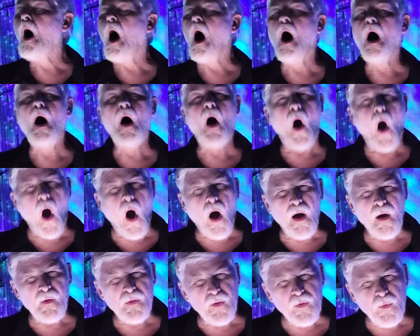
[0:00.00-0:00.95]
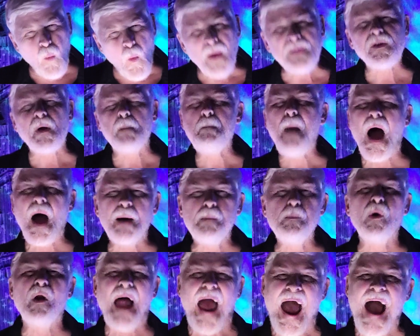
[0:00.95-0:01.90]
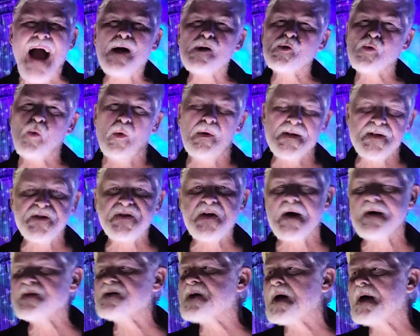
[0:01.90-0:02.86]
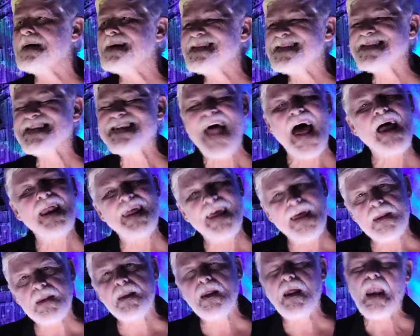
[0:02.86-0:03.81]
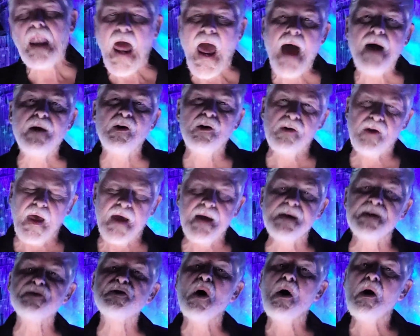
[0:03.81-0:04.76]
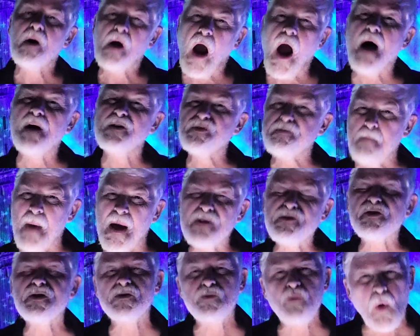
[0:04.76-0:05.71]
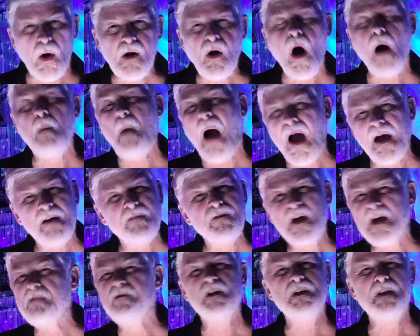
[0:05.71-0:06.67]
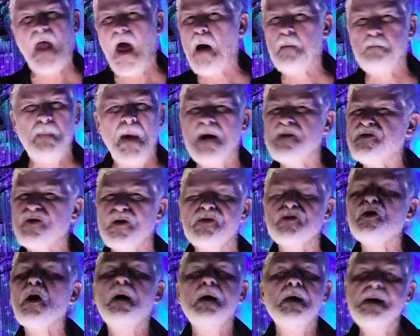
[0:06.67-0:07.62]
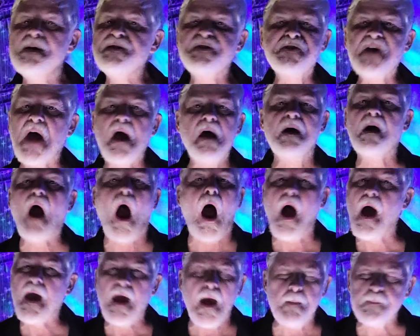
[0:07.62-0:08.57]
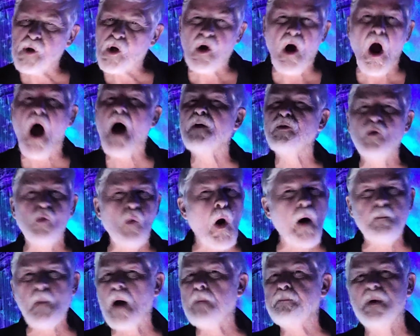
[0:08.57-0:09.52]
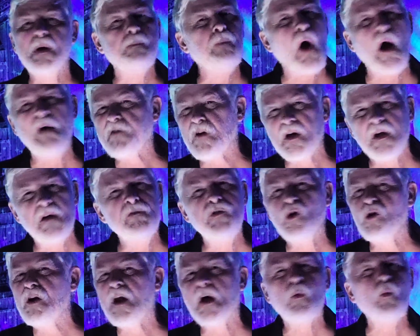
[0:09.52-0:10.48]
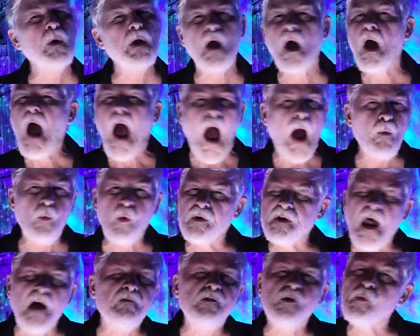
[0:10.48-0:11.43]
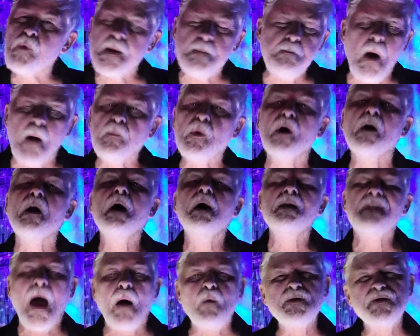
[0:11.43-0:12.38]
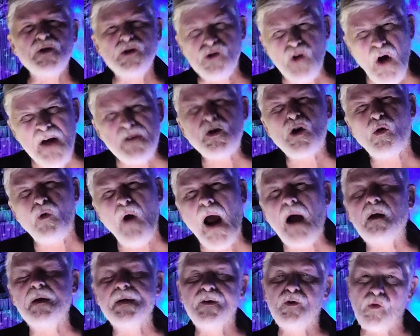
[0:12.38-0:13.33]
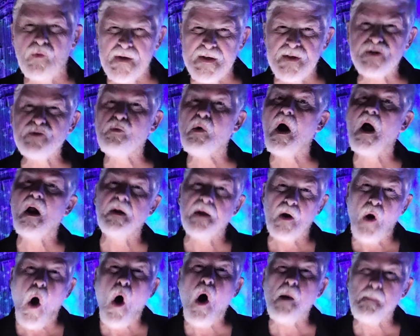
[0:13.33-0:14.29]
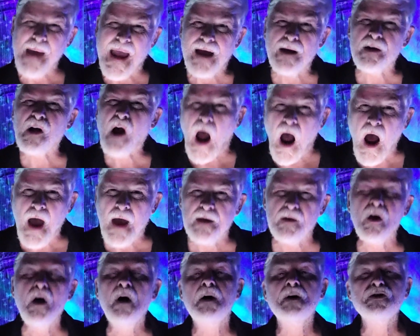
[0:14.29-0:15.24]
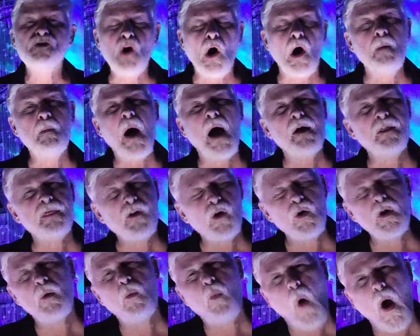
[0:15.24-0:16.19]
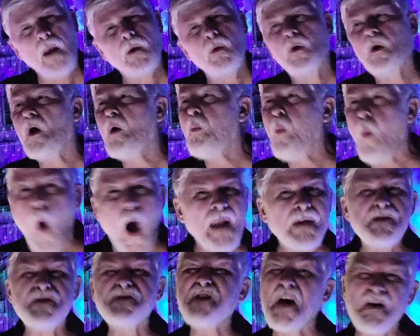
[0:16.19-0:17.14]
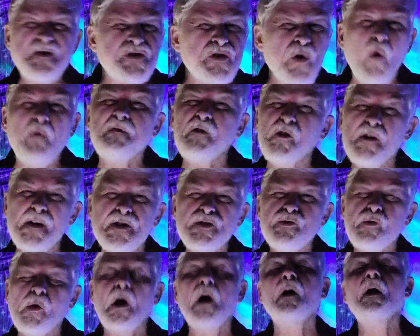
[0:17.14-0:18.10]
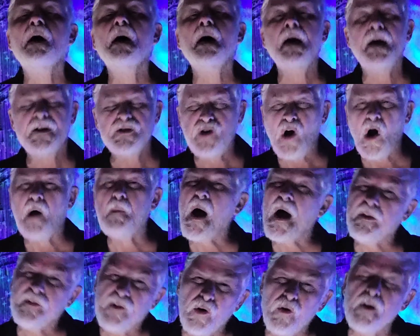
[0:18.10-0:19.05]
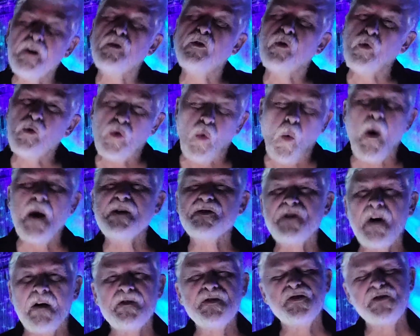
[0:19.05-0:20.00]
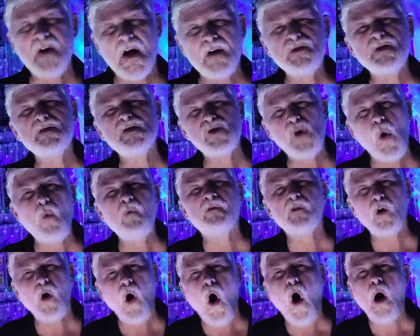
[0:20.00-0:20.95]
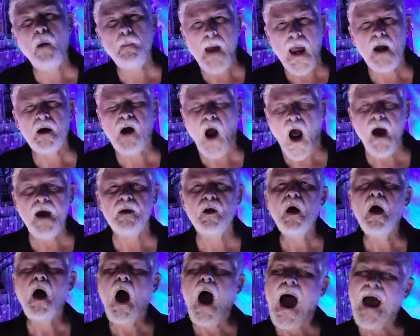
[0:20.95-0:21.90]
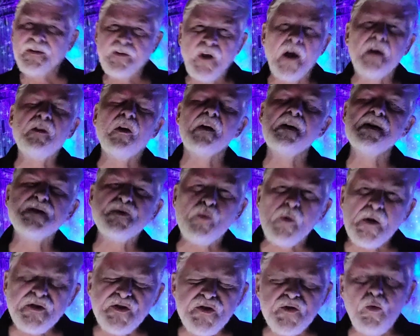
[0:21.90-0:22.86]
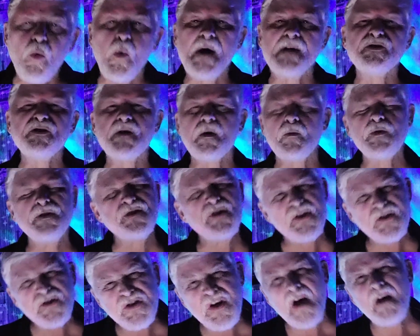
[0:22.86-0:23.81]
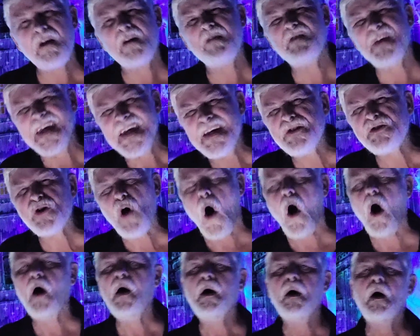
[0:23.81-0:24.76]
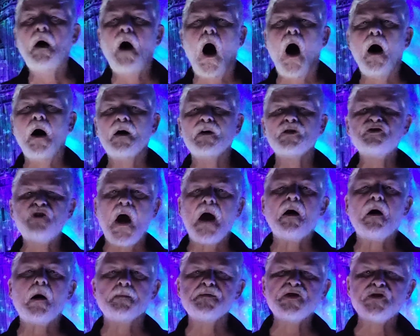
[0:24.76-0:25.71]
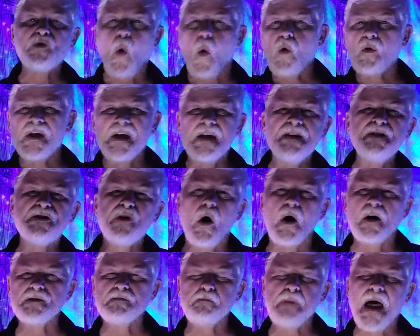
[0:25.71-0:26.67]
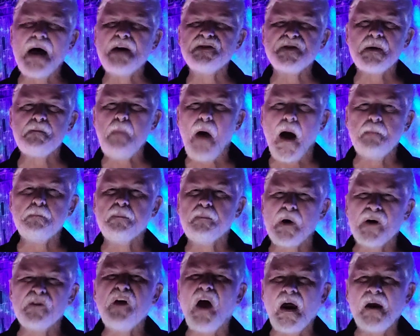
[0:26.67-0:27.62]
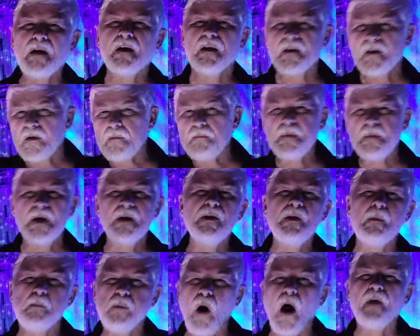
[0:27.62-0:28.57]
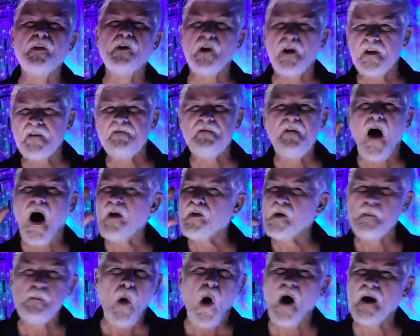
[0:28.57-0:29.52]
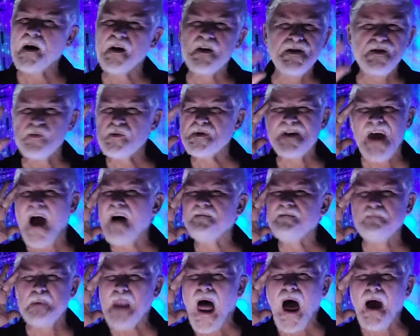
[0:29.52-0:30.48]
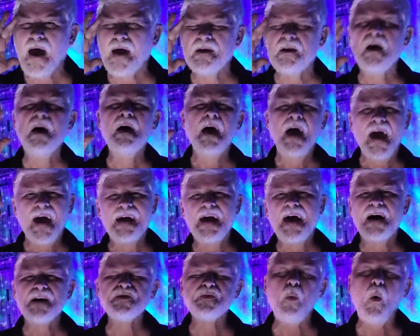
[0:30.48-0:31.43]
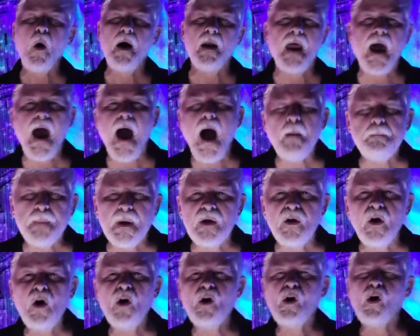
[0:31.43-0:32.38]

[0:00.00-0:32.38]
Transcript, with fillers: Uh, uh, what the Bible actually says is that in the latter days, God's message would come. I have given that message He's saying, I am your God, you are my people, I forgive your iniquity, I will never remember it. That was addressed correctly to Israel and all mankind. Jeremiah 31 1 says so for Israel, and Jeremiah 32 27 says so for all mankind. Identities were switched. It was the son of Esau. Uh, Jacob stole Esau's blessing by pretending to be the brother, and the father bought it because he was half blind. And guess what happened?